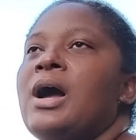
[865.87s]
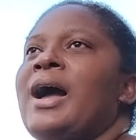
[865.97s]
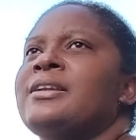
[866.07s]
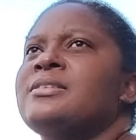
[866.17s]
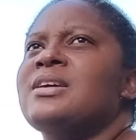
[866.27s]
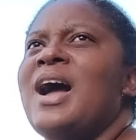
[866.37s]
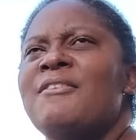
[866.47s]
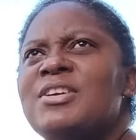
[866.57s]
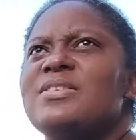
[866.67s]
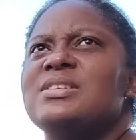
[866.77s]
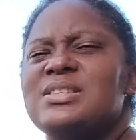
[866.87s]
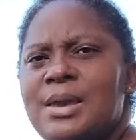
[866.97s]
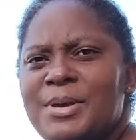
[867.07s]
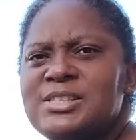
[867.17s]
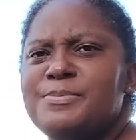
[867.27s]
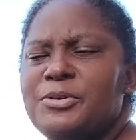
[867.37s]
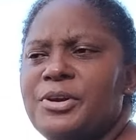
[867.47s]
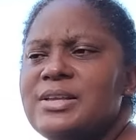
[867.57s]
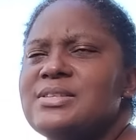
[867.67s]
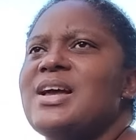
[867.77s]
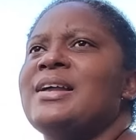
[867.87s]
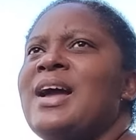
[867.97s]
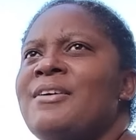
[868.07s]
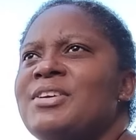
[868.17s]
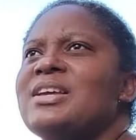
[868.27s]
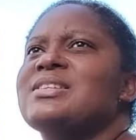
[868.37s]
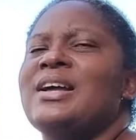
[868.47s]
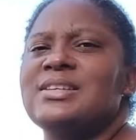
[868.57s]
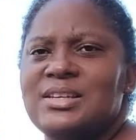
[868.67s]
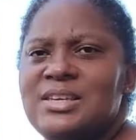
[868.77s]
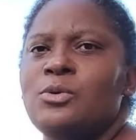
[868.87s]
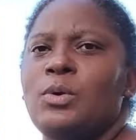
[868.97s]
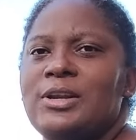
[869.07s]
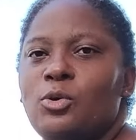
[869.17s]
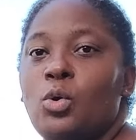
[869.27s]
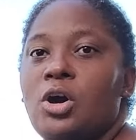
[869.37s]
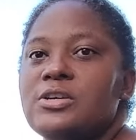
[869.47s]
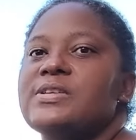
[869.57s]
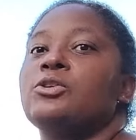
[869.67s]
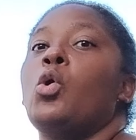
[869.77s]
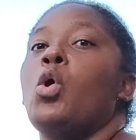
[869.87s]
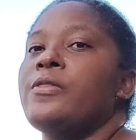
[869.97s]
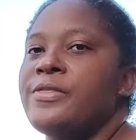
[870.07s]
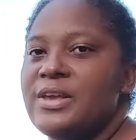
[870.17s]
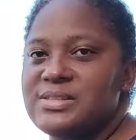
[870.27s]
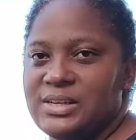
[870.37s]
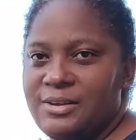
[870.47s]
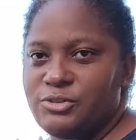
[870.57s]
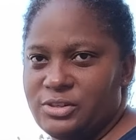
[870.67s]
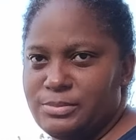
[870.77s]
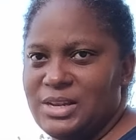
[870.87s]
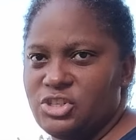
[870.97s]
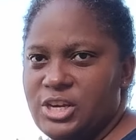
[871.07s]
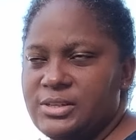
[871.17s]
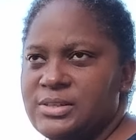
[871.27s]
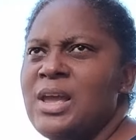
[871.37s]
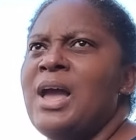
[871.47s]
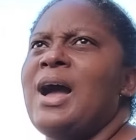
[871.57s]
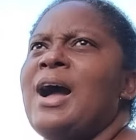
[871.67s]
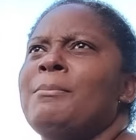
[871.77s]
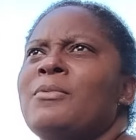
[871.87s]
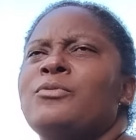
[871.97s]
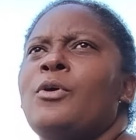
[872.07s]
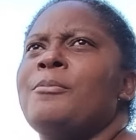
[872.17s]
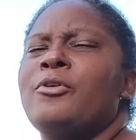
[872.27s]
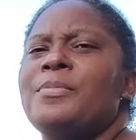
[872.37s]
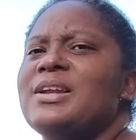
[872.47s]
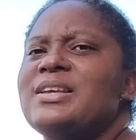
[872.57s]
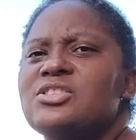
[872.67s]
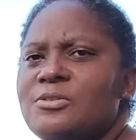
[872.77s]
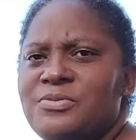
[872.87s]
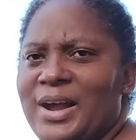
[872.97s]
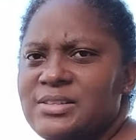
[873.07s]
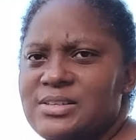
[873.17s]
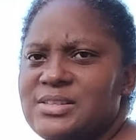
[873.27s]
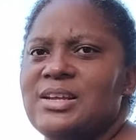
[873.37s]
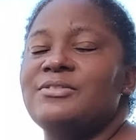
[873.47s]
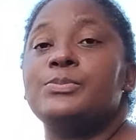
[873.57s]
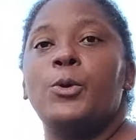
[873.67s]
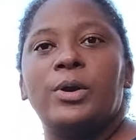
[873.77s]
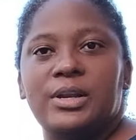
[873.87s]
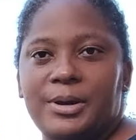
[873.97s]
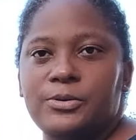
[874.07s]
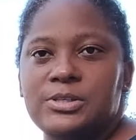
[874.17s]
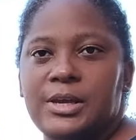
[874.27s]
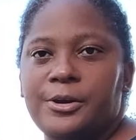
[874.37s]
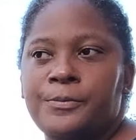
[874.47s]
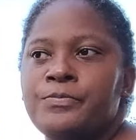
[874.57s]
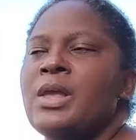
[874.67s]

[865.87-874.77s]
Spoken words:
and having the same experience and having it at an equally low cost, and all the things that I've just mentioned from the list of factors that I've spoken about here.